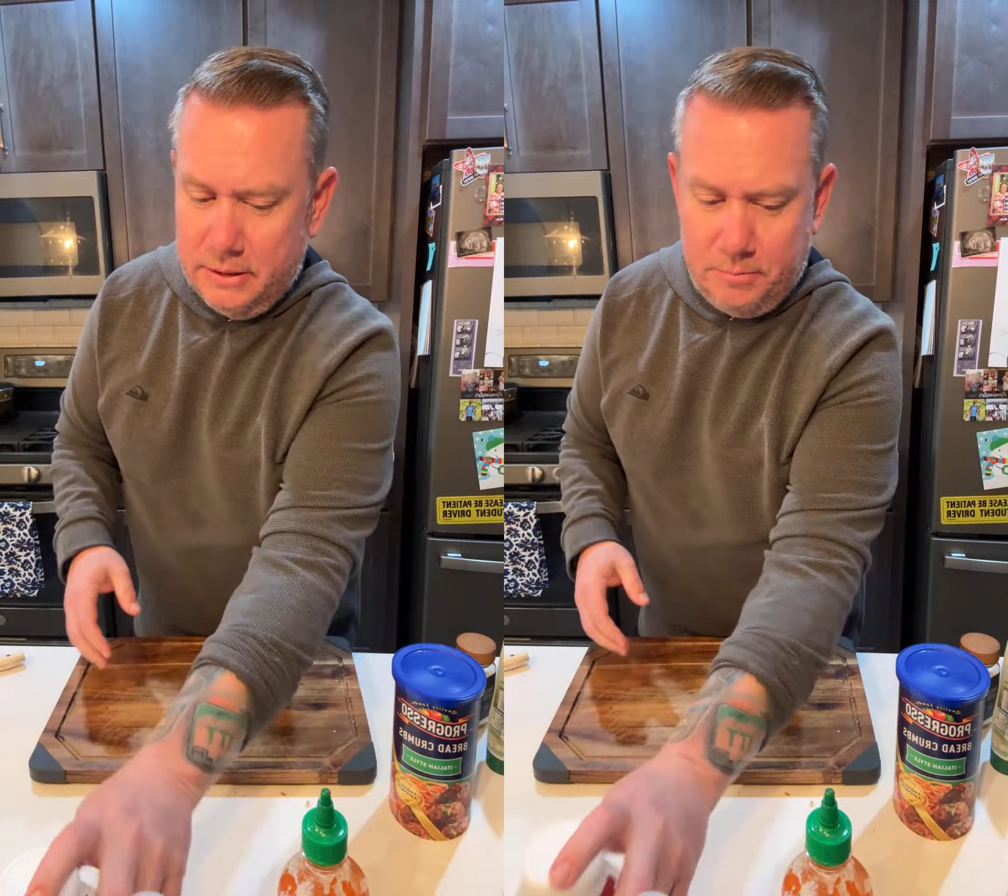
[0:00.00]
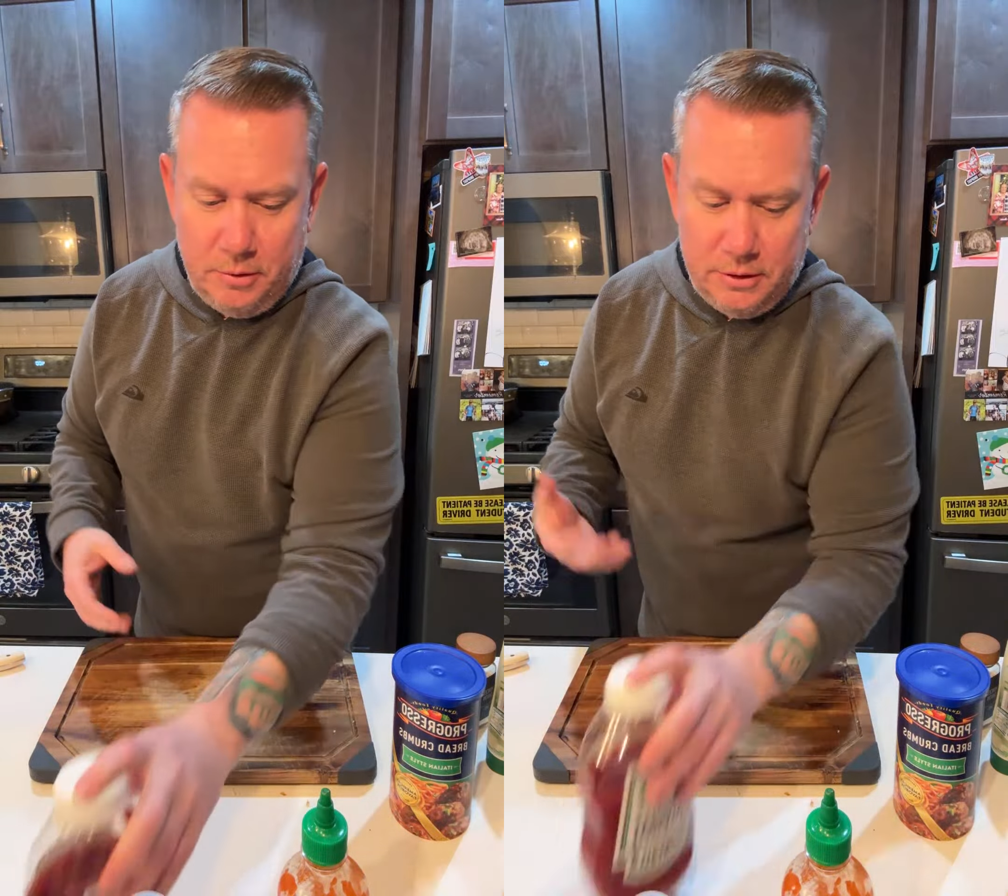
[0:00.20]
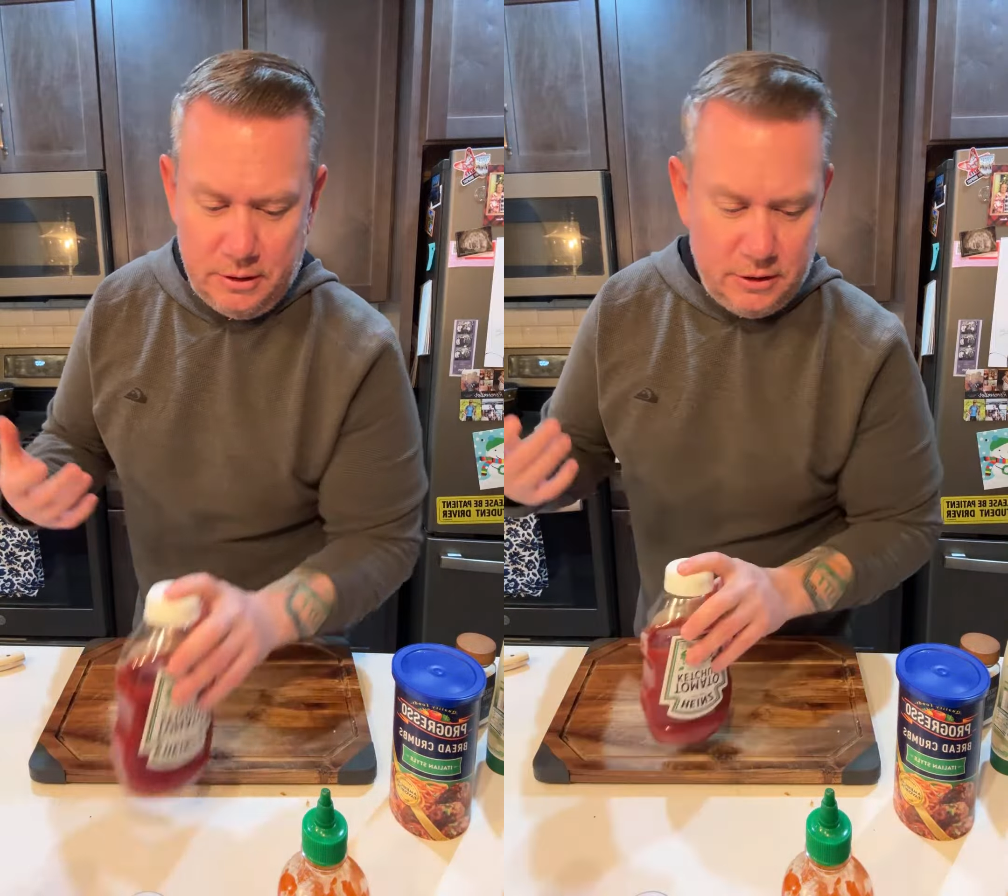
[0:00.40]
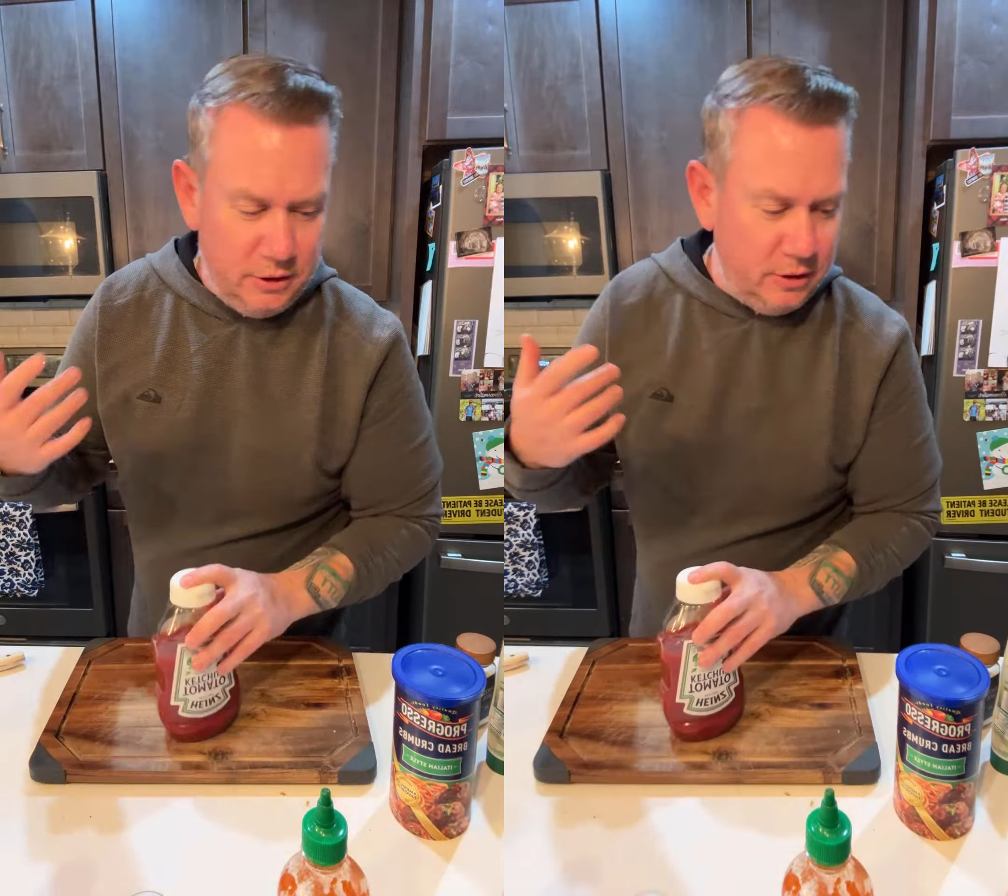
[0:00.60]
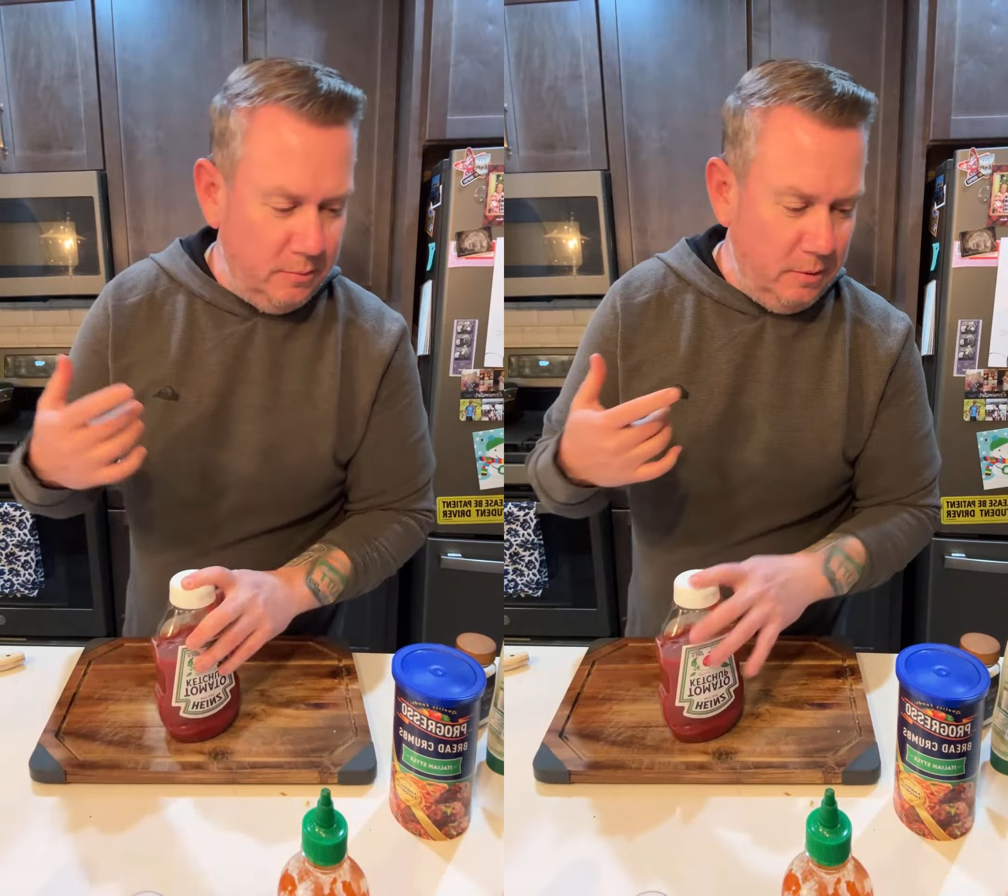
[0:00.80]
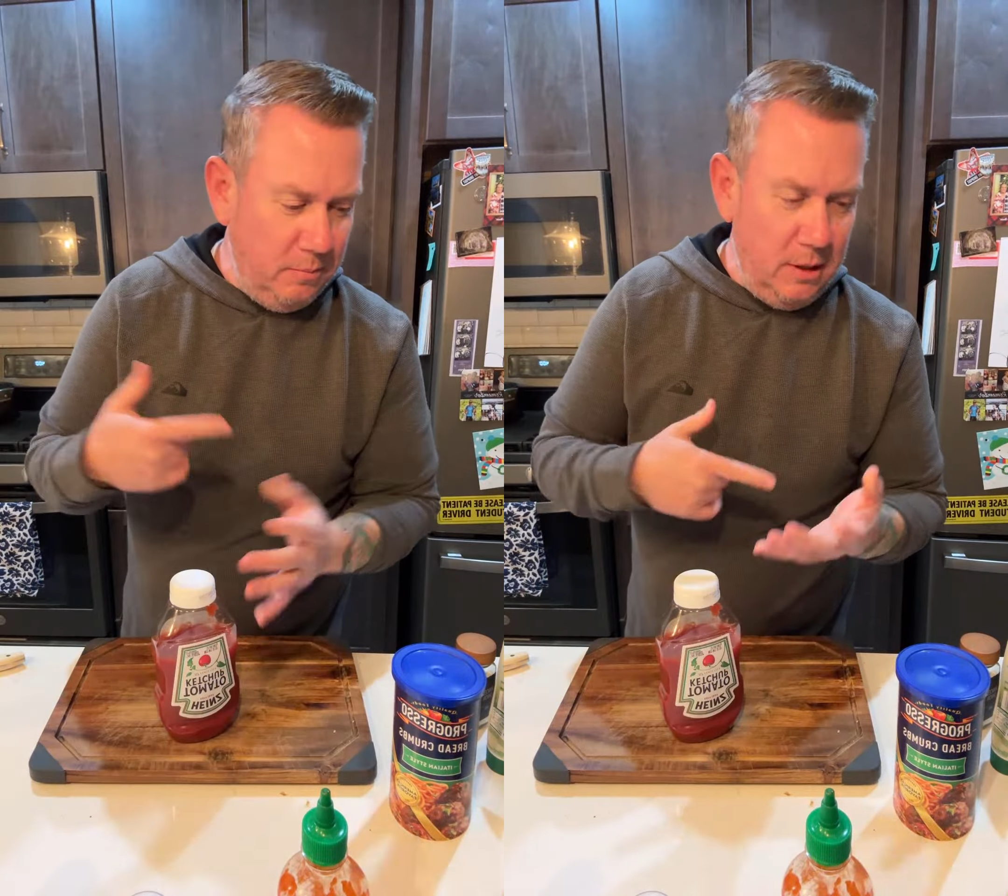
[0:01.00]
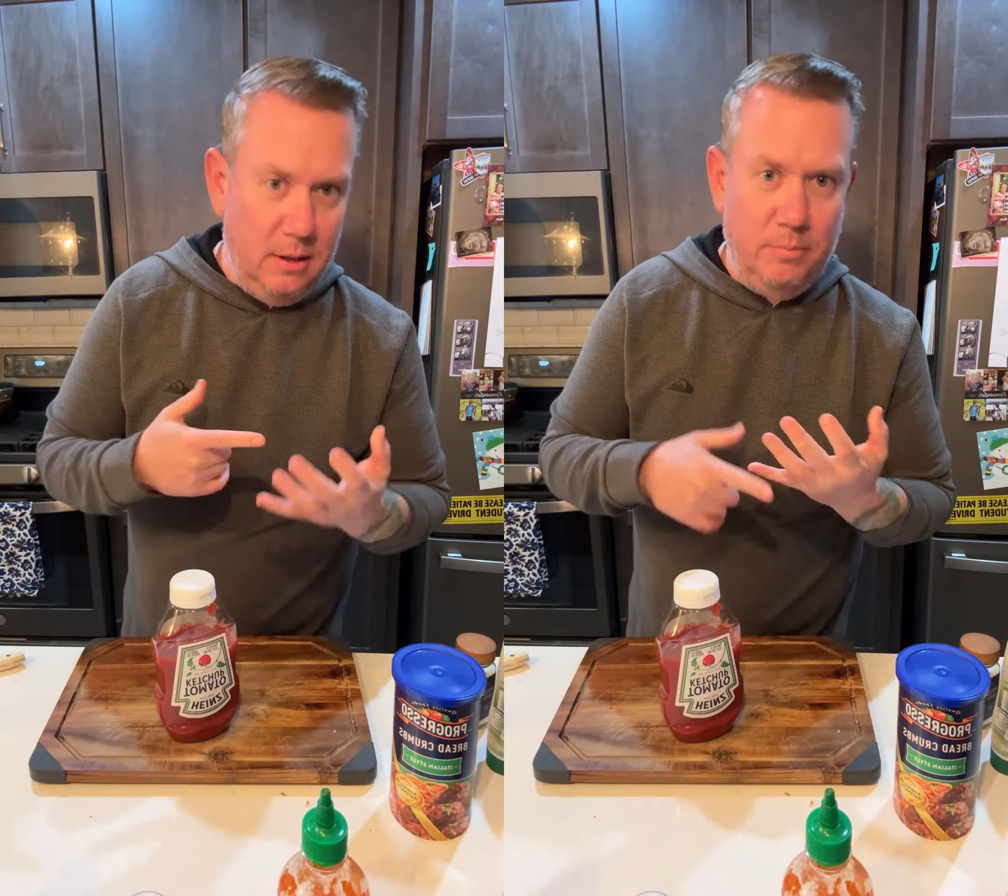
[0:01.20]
just gonna be me,